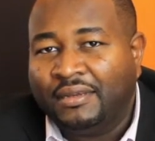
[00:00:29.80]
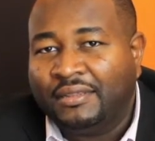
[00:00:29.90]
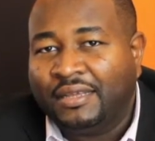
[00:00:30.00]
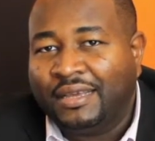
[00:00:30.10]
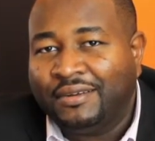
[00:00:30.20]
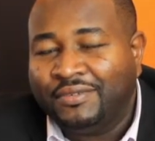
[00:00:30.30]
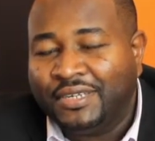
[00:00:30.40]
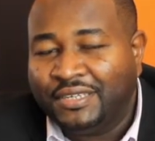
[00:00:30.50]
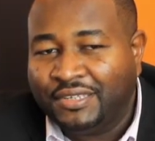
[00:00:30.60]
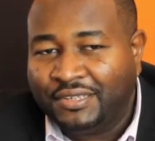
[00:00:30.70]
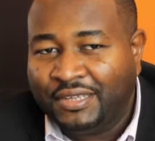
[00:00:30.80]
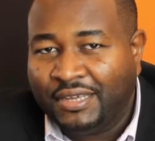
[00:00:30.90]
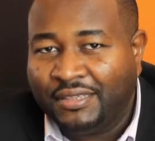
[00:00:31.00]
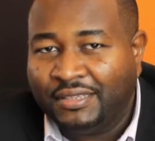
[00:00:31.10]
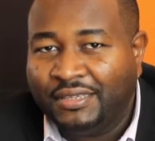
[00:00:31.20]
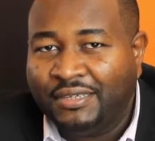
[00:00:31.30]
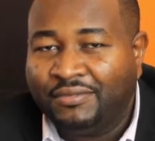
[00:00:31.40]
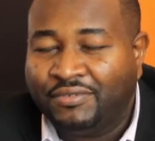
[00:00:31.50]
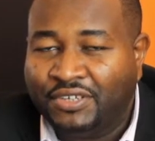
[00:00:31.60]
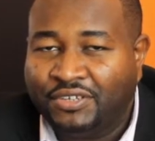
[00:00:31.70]
the country ccTLD
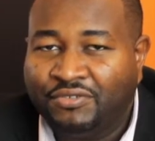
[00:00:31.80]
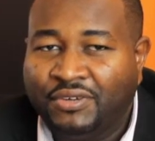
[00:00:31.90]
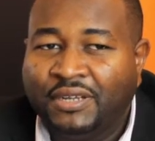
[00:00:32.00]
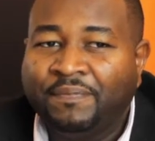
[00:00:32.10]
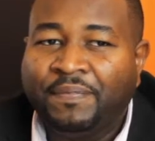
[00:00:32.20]
registry.